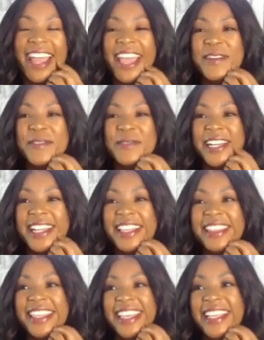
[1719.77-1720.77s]
And one of
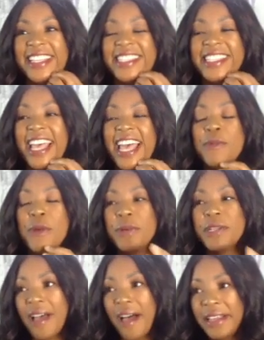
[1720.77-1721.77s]
the things that we
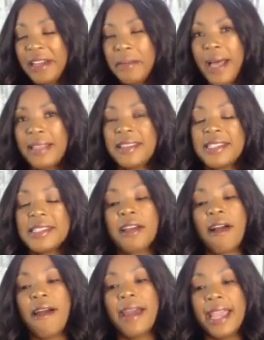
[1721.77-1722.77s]
were talking about the
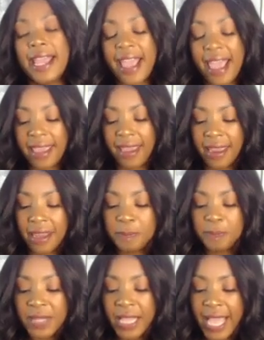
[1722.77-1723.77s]
scarring,
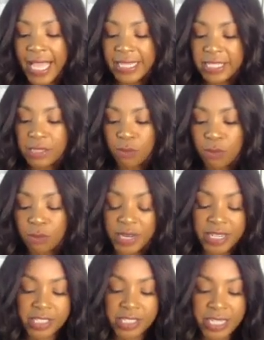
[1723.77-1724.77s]
and I just
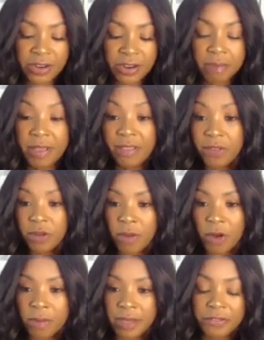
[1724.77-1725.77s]
want to share a
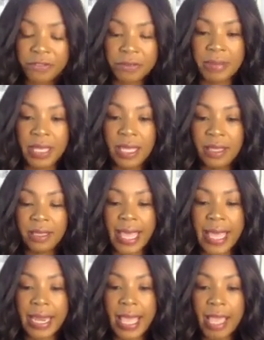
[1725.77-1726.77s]
pivotal moment for me
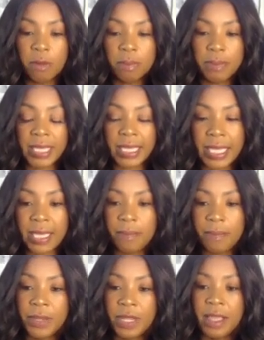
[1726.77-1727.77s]
that helped me
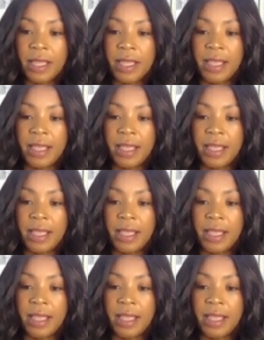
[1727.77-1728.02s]
get